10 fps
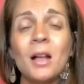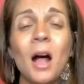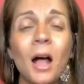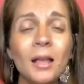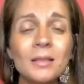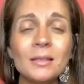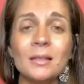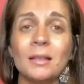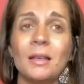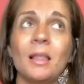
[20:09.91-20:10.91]

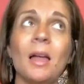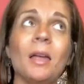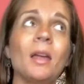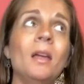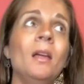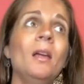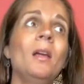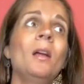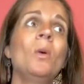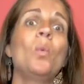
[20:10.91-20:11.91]
constantly like,
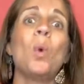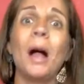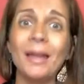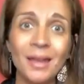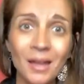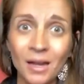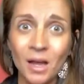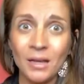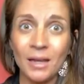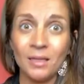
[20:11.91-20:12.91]
why can I
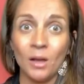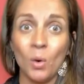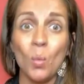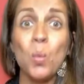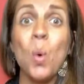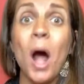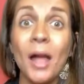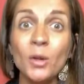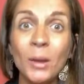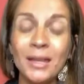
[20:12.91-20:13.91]
not get there?
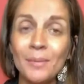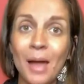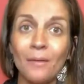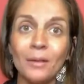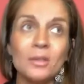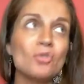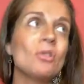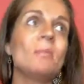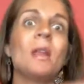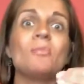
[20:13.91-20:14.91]
Why do I keep having this
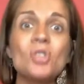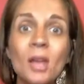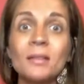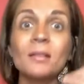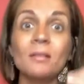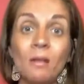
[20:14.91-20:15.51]
dream and I'm just